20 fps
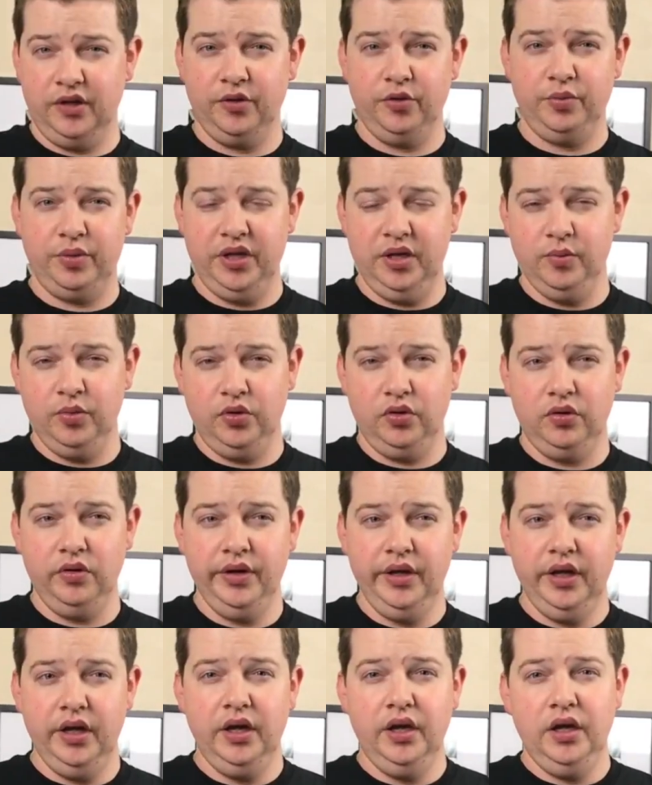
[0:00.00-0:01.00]
other
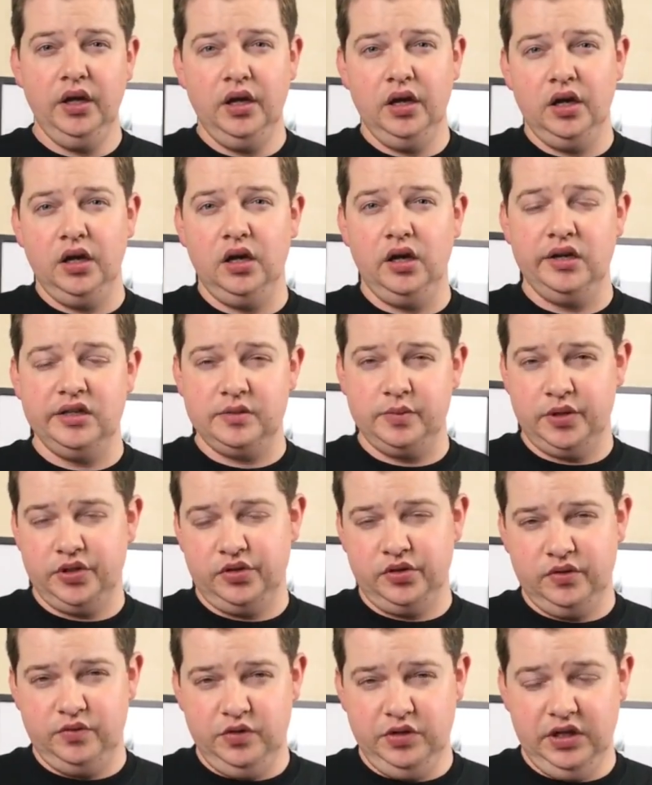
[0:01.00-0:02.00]
people,
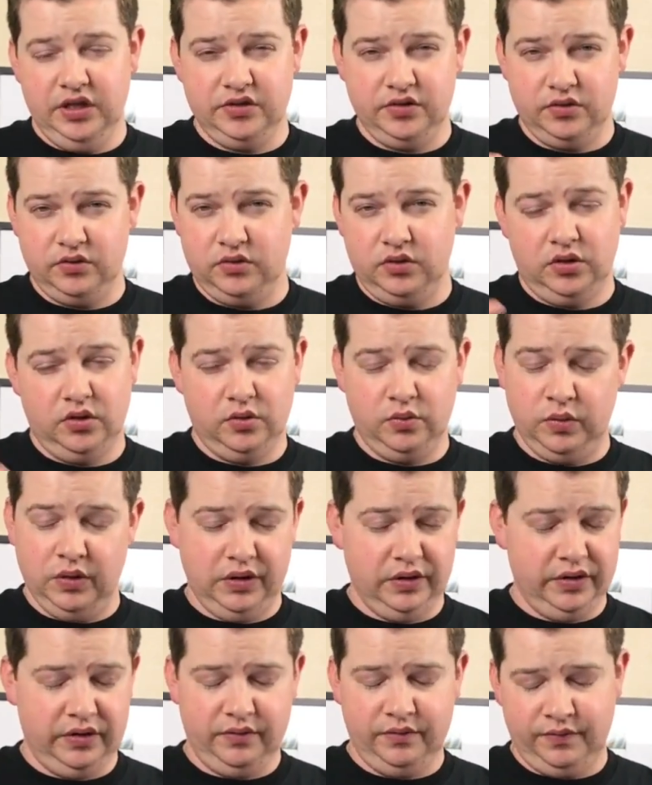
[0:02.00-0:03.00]
especially if you guys are all
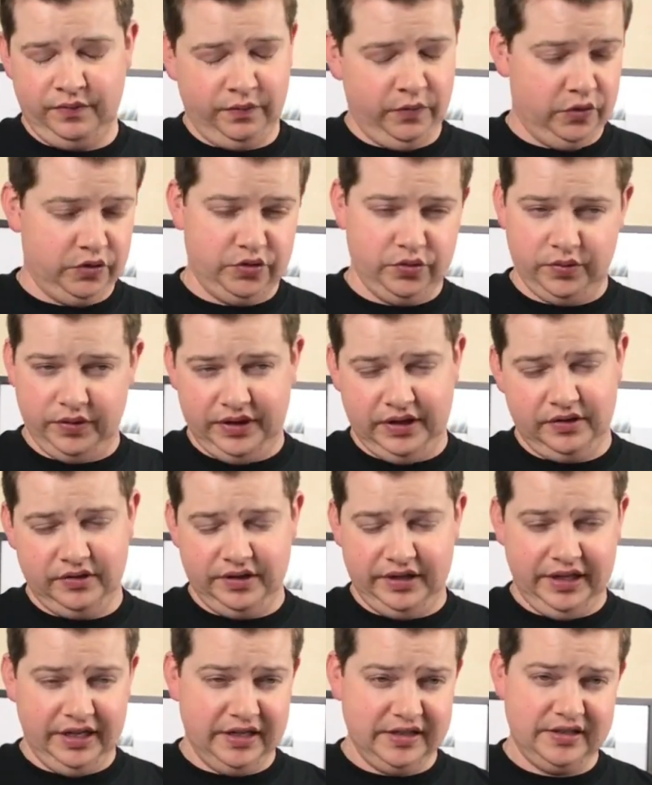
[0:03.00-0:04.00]
wearing virtual
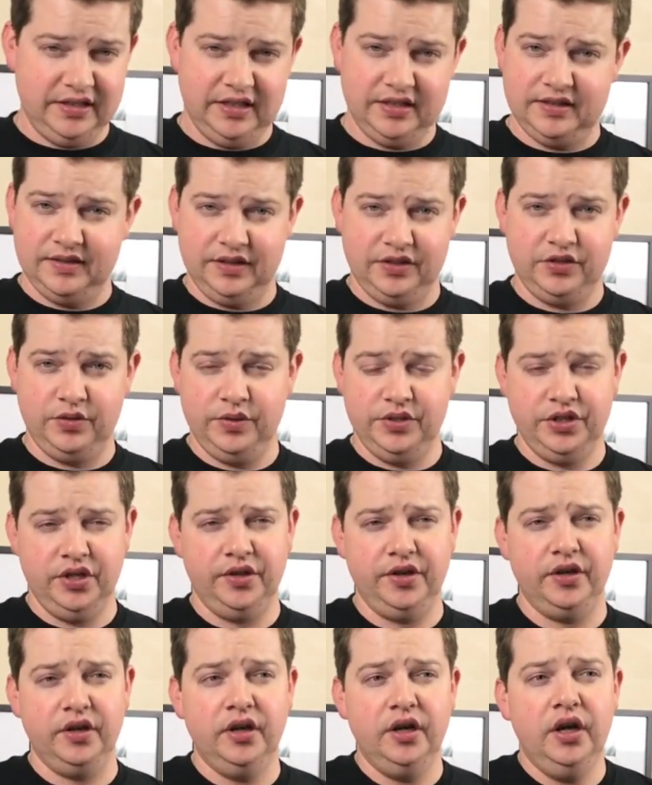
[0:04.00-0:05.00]
reality headsets next to each
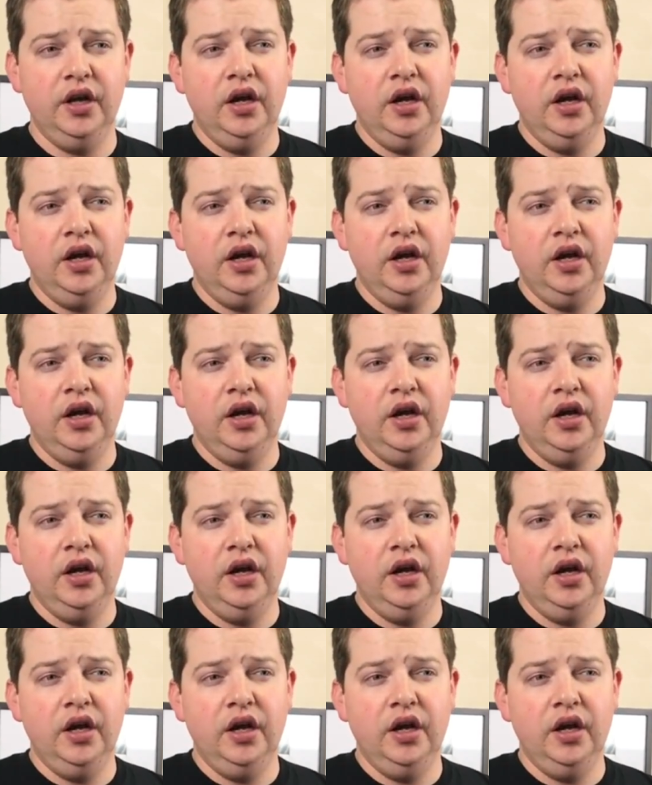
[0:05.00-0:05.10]
other.